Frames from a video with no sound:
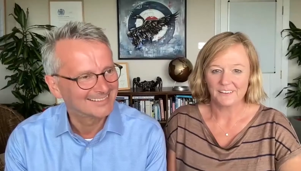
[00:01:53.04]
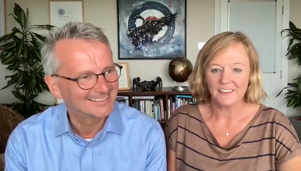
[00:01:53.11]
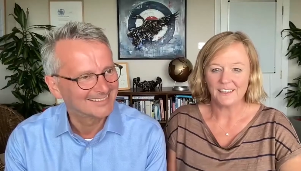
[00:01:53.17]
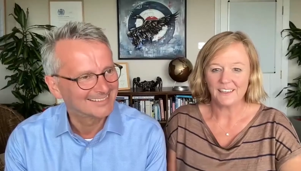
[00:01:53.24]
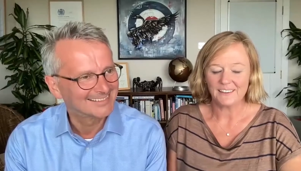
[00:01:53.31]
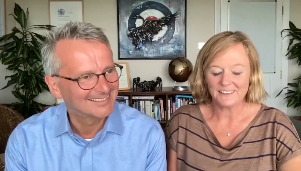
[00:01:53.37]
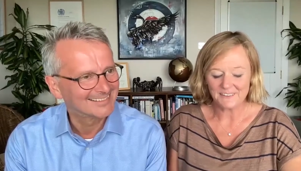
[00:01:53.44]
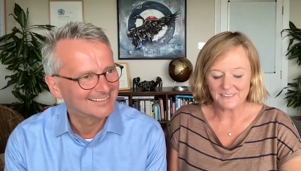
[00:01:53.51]

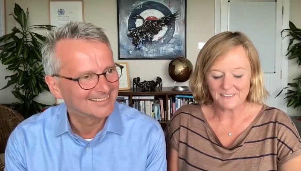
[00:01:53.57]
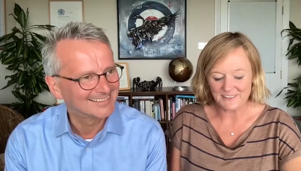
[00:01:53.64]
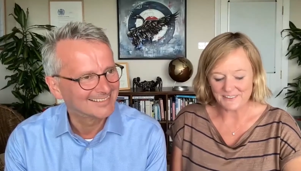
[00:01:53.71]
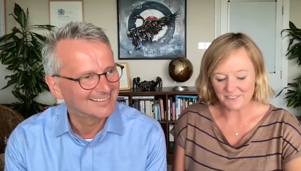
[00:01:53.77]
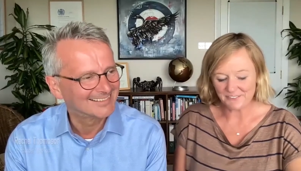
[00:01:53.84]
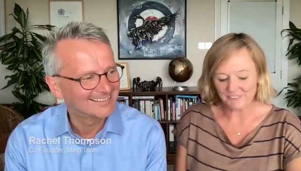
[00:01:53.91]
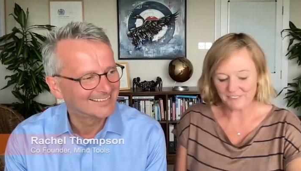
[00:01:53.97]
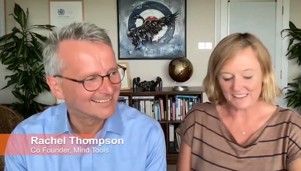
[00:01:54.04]
Speaker 1: Yeah, no,
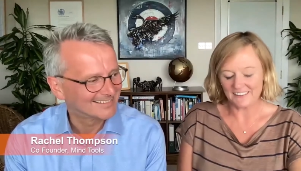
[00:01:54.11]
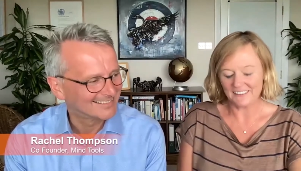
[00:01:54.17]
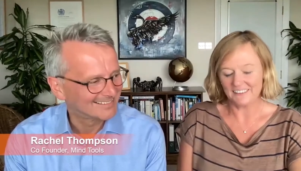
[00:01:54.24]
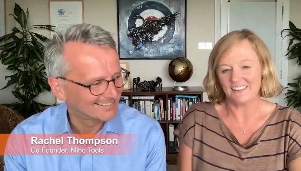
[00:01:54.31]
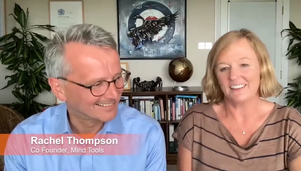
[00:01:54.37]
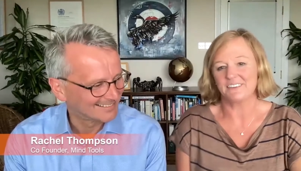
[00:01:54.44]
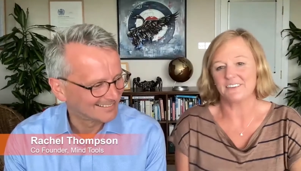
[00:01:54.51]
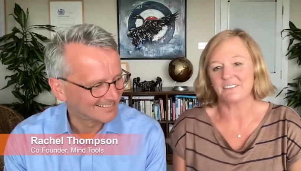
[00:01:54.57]
it's really
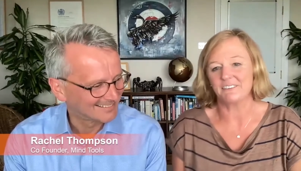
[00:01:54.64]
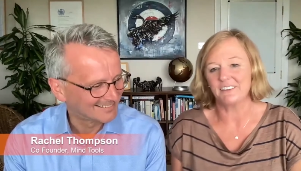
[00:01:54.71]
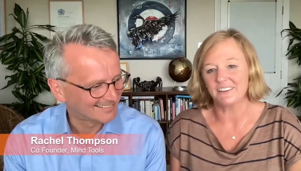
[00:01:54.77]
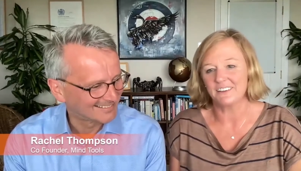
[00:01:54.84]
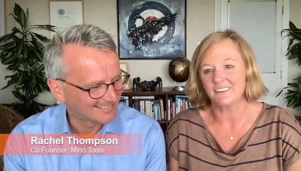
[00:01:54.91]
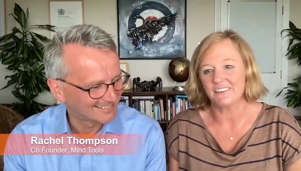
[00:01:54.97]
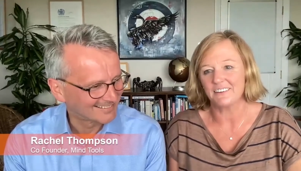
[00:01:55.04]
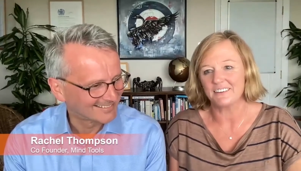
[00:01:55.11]
it's
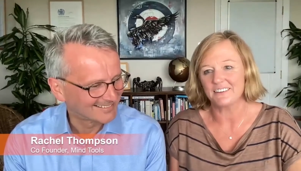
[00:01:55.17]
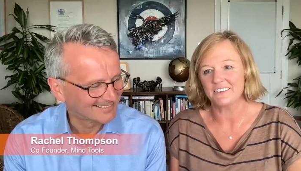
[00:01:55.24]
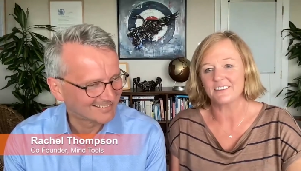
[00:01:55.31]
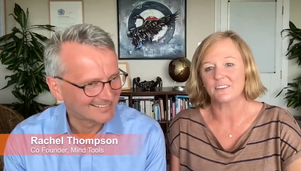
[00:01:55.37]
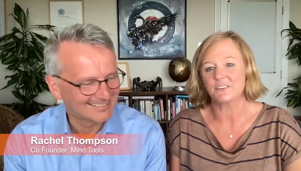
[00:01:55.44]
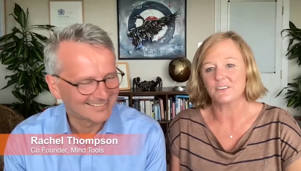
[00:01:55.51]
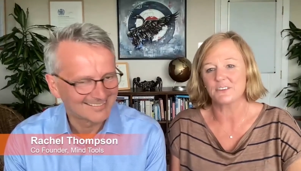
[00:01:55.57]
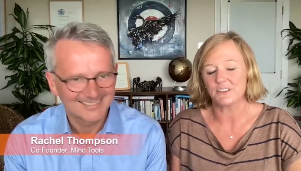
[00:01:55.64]
really nice
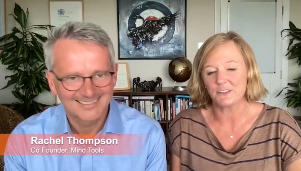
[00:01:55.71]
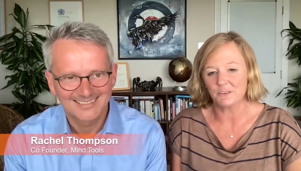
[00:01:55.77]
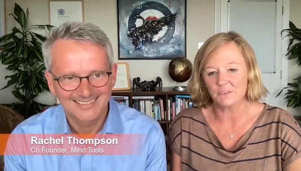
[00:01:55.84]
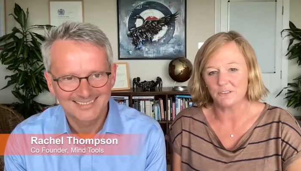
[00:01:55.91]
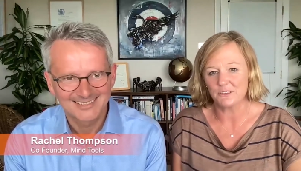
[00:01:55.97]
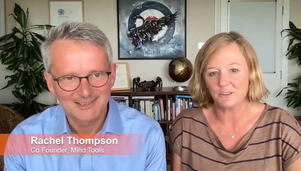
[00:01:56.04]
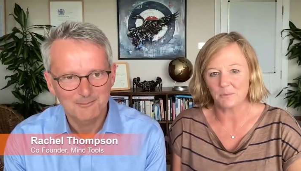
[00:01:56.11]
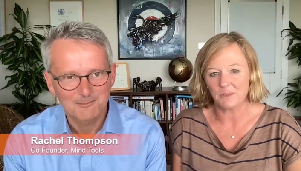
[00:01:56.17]
to
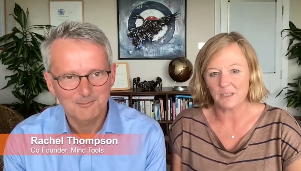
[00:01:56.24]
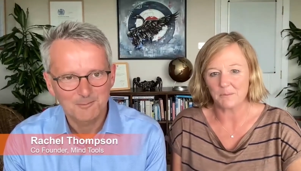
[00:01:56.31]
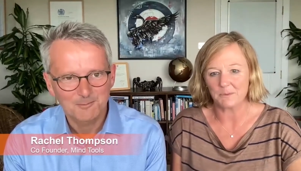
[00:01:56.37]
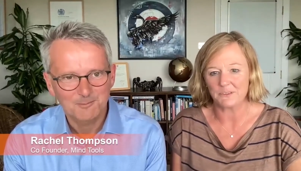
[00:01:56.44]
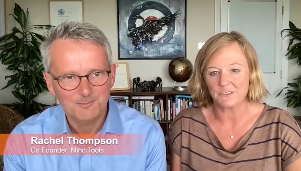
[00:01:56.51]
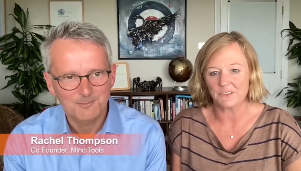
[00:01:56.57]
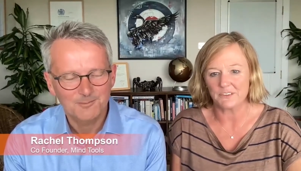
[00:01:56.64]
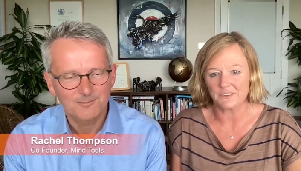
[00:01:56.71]
to be able
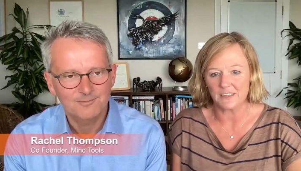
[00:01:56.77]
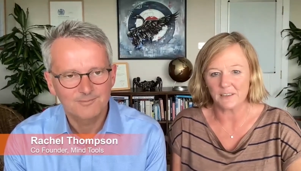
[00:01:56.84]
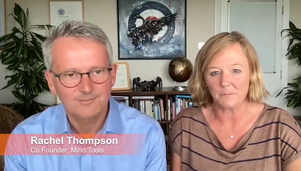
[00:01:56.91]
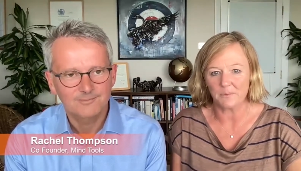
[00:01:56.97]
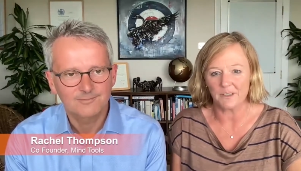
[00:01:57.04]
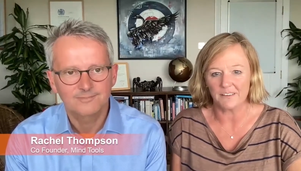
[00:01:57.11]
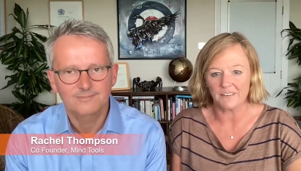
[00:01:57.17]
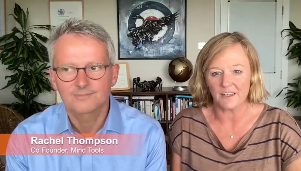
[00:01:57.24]
to
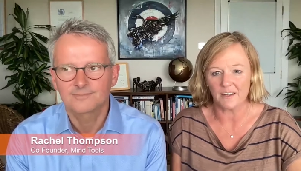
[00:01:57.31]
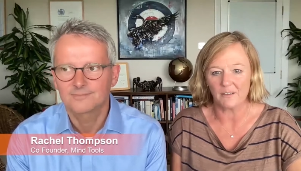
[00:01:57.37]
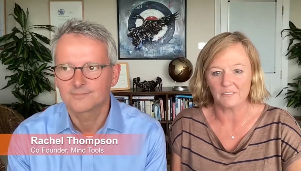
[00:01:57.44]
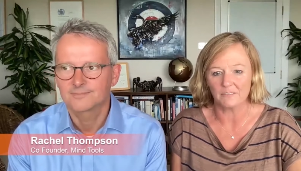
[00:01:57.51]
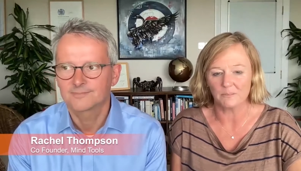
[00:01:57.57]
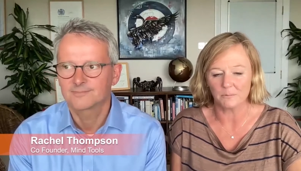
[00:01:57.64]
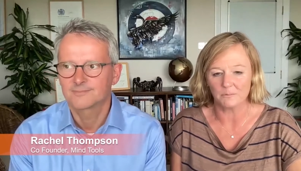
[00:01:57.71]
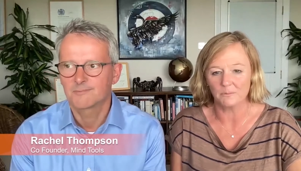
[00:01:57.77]
celebrate that
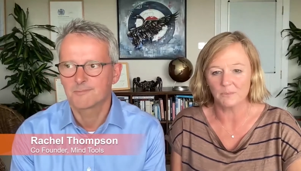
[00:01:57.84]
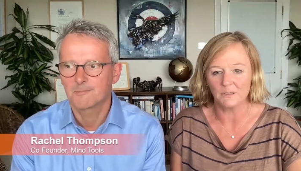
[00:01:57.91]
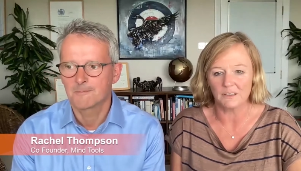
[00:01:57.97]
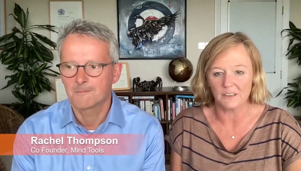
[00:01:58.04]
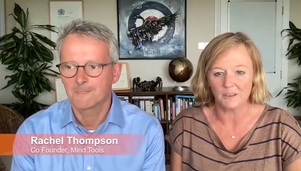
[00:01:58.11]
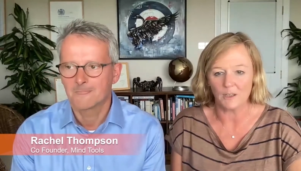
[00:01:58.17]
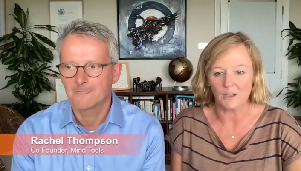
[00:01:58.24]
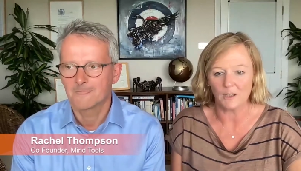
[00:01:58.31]

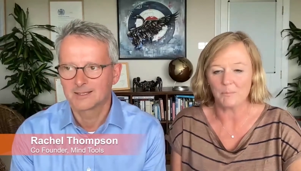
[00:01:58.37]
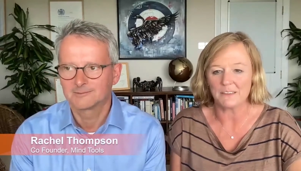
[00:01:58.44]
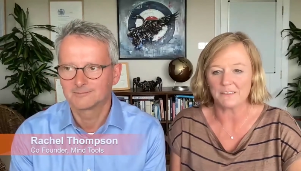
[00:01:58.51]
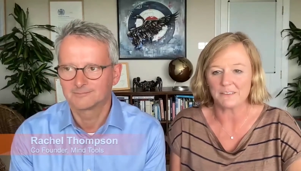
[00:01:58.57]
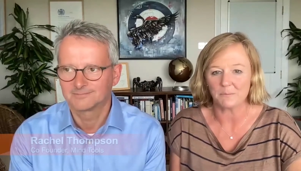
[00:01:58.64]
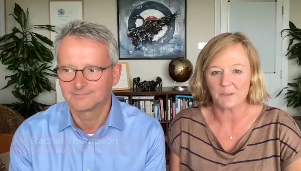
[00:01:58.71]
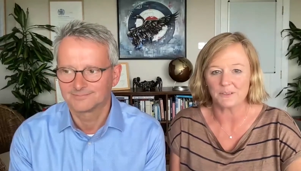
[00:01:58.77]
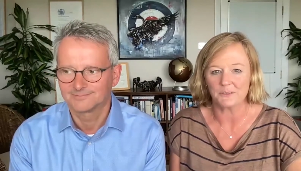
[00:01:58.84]
and come back
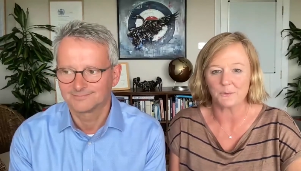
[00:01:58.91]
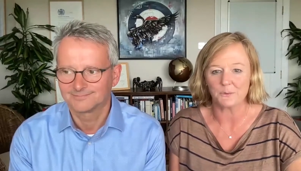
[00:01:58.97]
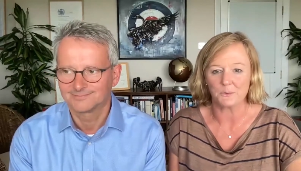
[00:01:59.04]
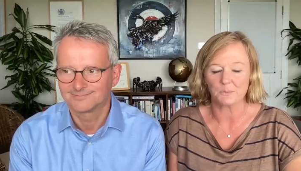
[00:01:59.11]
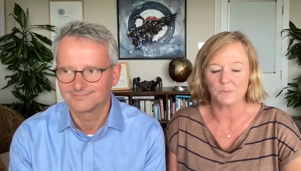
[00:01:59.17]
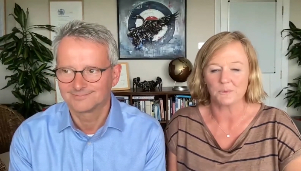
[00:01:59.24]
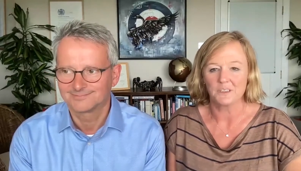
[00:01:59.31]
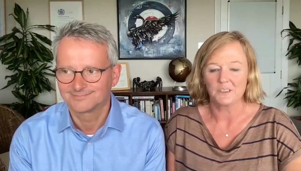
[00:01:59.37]
to Mind Tools.
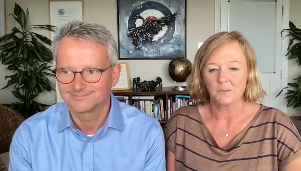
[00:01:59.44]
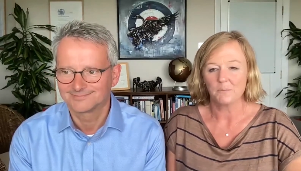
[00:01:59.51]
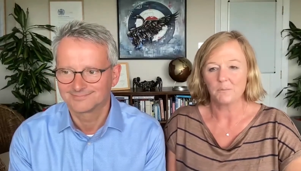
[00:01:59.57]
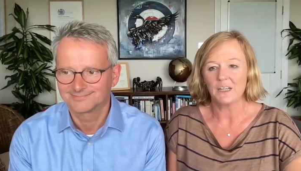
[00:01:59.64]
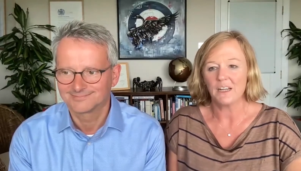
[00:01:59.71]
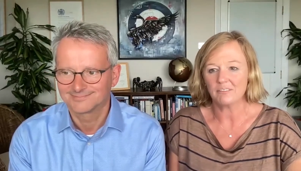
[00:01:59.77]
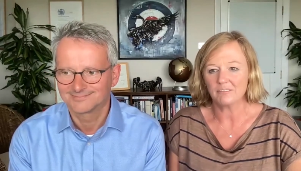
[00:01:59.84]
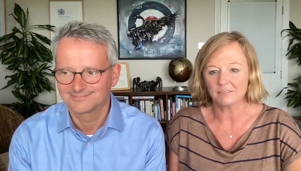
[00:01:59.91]

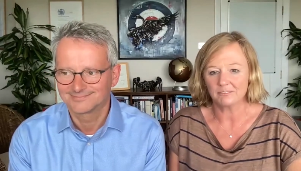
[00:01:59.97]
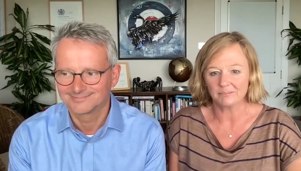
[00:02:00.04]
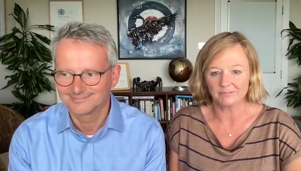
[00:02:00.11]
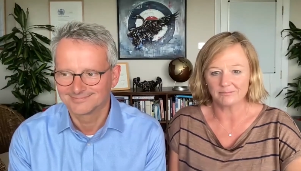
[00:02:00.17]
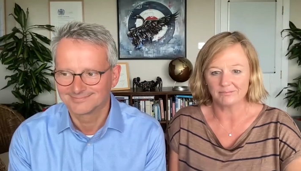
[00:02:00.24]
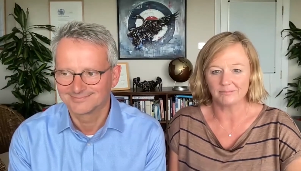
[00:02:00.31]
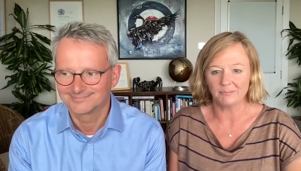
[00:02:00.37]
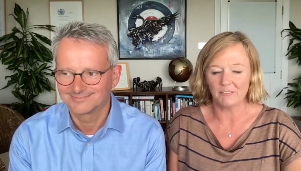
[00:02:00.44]
We haven't
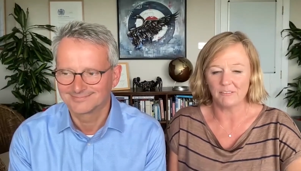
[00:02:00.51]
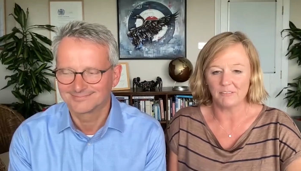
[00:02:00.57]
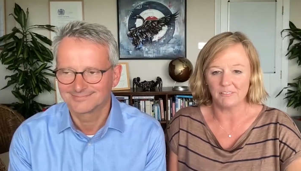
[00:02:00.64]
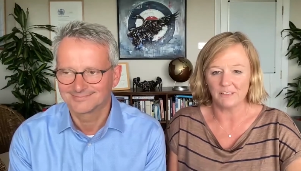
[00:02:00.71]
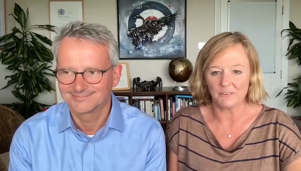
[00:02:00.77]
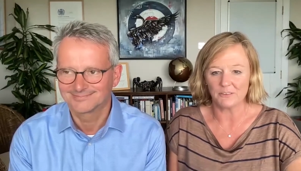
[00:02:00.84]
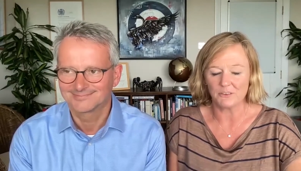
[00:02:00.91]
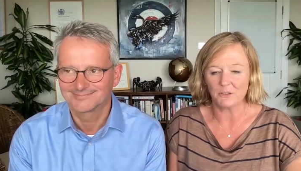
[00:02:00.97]
we
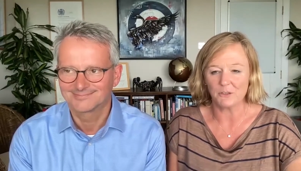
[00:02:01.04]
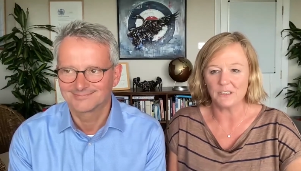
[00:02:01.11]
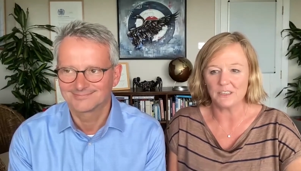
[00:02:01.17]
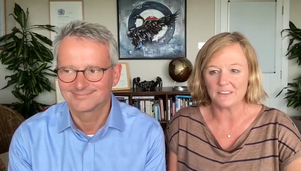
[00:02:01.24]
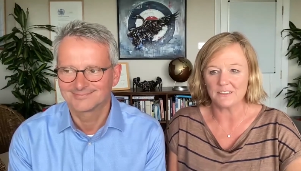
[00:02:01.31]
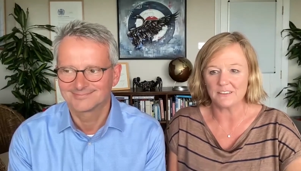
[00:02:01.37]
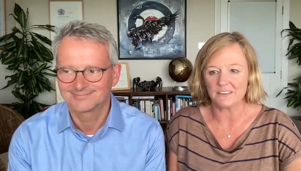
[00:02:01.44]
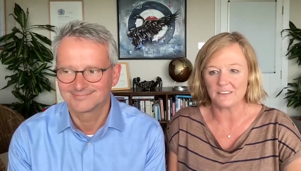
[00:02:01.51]
you know it's two
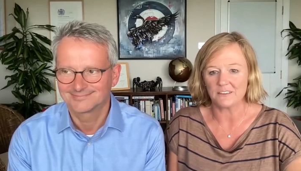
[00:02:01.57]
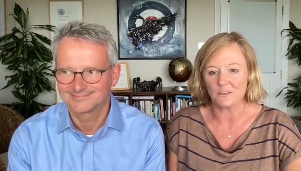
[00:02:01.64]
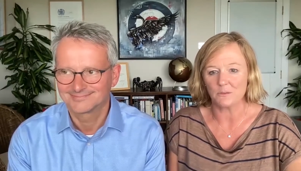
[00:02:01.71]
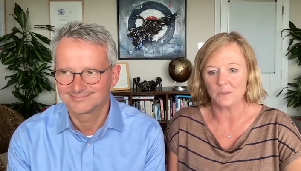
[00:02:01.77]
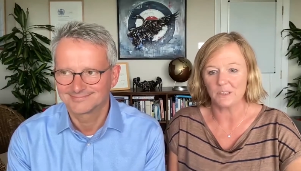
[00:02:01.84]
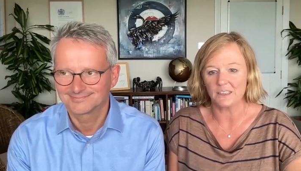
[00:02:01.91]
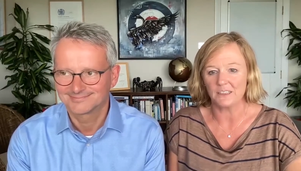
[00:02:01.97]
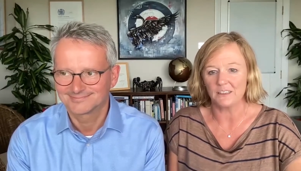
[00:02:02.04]
years since
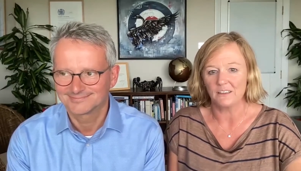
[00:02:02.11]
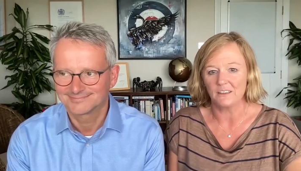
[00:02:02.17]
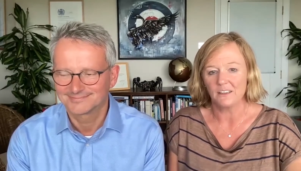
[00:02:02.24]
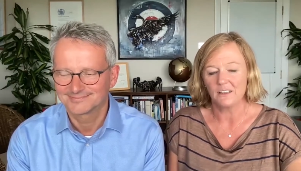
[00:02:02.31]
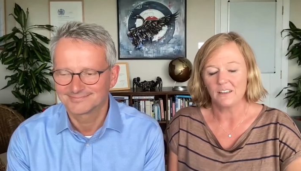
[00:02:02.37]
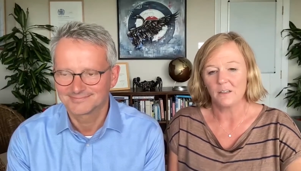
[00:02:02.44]
we